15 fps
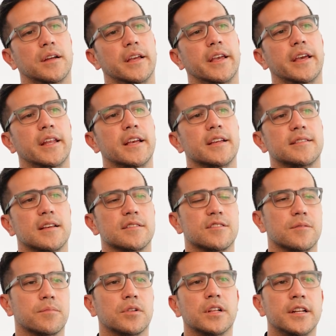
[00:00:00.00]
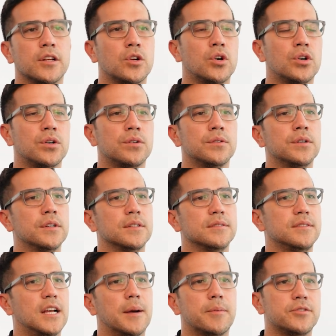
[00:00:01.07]
it is a subclinical
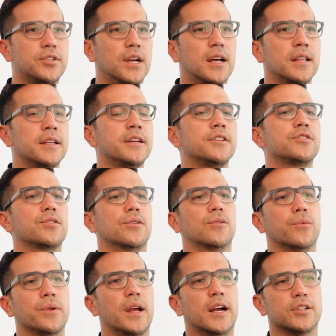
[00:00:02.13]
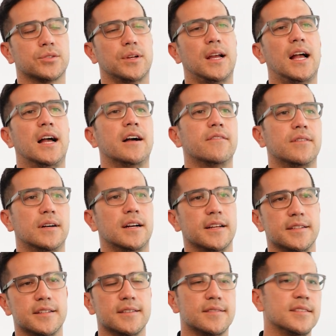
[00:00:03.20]
type of challenge or we actually have
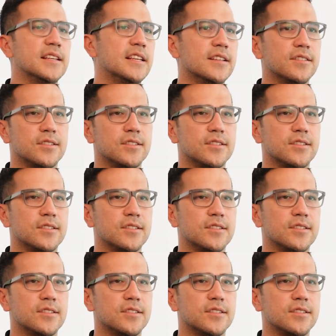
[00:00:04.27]
a disease